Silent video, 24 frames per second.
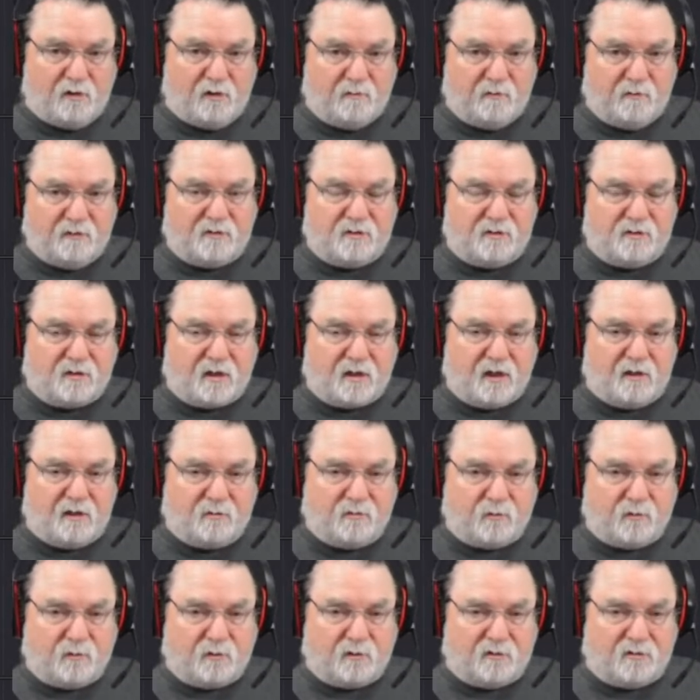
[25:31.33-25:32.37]
Mrs. K is
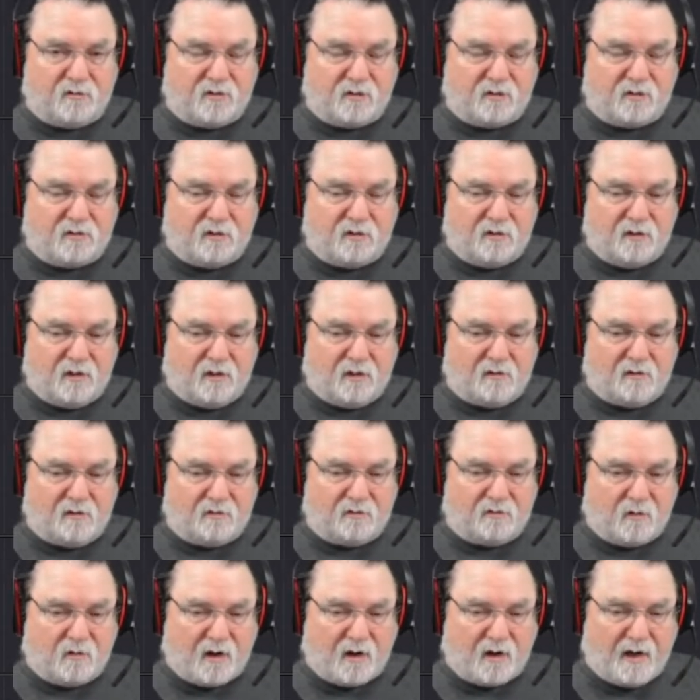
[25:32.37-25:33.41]
working 16 hours,
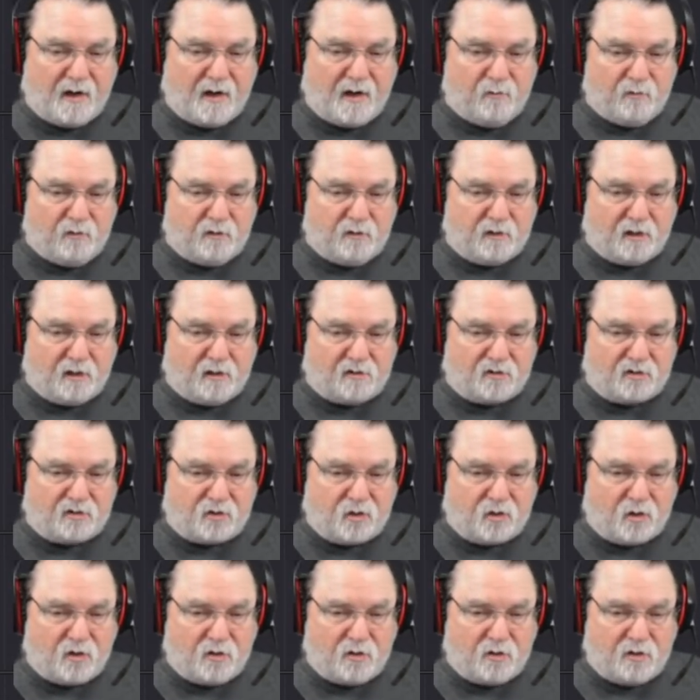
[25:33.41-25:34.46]
so I will get
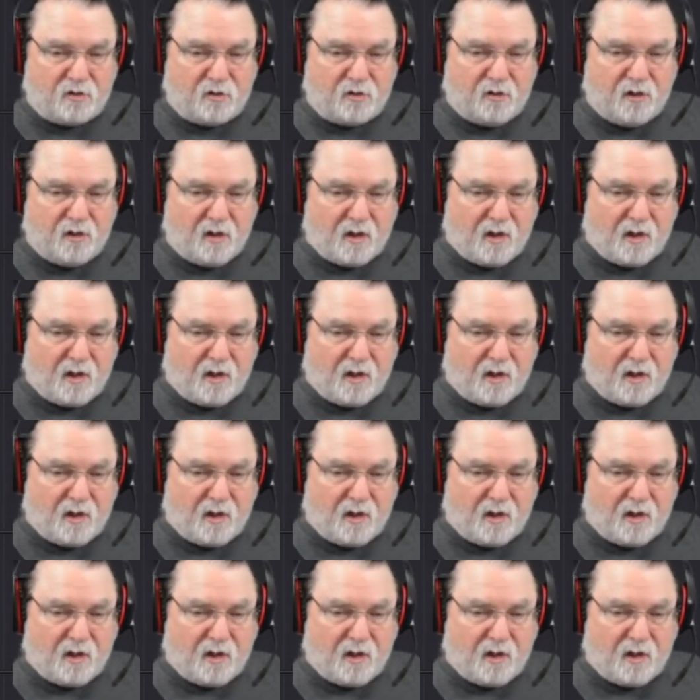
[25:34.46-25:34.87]
started.